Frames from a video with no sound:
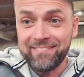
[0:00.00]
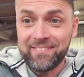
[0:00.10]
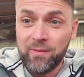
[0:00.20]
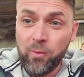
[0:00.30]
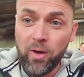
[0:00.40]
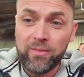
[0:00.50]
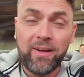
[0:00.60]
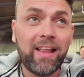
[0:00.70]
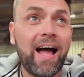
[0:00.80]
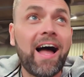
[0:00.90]
1-0
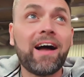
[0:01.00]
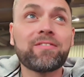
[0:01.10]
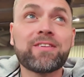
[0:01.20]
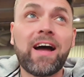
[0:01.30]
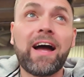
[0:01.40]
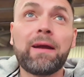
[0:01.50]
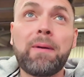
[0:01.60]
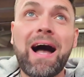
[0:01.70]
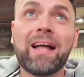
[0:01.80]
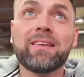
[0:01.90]
at half time,
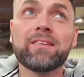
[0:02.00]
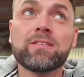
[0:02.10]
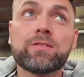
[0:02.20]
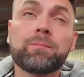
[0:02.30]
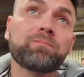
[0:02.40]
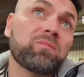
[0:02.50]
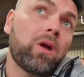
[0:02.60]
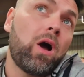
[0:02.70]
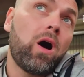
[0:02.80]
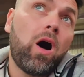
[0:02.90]

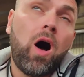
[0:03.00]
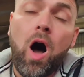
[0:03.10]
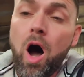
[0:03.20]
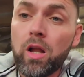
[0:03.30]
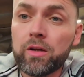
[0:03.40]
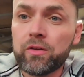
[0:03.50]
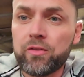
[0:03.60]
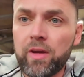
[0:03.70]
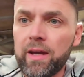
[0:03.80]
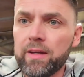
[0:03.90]
and all I can
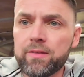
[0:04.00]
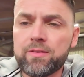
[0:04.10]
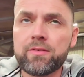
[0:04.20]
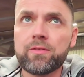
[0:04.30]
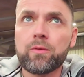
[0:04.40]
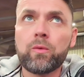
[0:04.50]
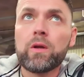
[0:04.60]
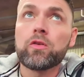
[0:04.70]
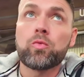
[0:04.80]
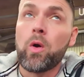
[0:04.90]
say is we
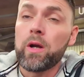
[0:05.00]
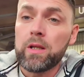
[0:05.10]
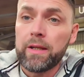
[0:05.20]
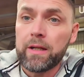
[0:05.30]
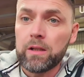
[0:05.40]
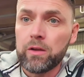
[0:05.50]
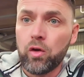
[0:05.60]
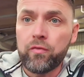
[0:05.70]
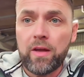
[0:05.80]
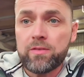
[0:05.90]
just weren't clinical
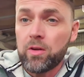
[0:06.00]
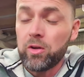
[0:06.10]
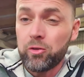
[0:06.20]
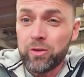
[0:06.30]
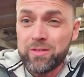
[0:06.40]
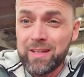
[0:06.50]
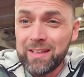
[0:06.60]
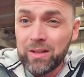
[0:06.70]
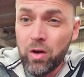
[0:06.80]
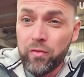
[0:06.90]
enough. That's the only
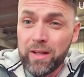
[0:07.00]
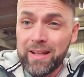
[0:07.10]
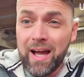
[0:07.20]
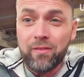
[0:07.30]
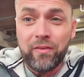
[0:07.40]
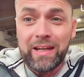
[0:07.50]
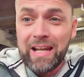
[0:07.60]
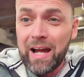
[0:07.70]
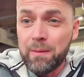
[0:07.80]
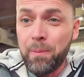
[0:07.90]
critique. Other than that, I think
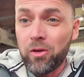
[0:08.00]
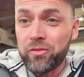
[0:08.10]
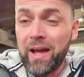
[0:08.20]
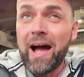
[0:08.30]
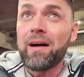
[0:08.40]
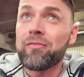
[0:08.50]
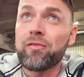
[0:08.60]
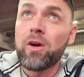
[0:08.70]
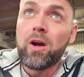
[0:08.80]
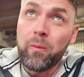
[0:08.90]
United lost the half.
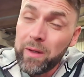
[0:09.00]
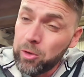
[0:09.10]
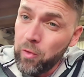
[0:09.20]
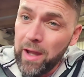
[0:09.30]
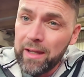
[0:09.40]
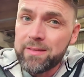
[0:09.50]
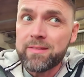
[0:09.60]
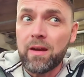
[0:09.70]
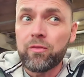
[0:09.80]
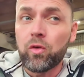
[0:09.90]
We created
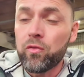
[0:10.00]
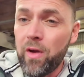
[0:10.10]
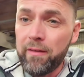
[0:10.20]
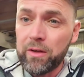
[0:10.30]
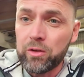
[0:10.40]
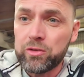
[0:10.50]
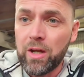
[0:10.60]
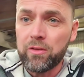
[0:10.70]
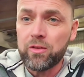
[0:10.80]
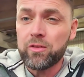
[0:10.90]
several very good
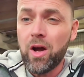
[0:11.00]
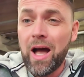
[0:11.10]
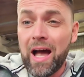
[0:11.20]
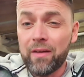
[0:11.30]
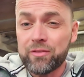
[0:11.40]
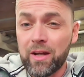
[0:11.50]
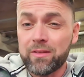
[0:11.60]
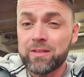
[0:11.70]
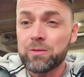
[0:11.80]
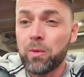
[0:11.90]
chances. Not half
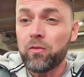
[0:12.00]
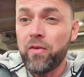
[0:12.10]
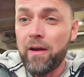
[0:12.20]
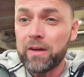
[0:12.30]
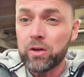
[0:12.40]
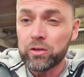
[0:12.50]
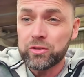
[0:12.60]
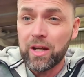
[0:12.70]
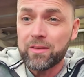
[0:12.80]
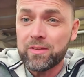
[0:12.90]
chances, but very good
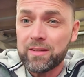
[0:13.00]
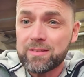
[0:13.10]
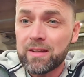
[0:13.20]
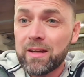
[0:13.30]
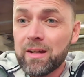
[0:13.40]
chances.